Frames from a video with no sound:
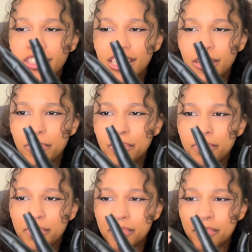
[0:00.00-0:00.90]
They're
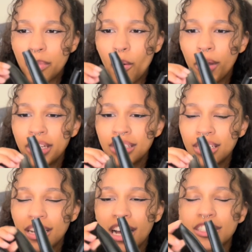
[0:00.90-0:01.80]
pointed.
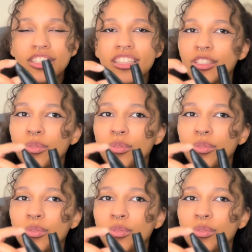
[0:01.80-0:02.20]
Actually, this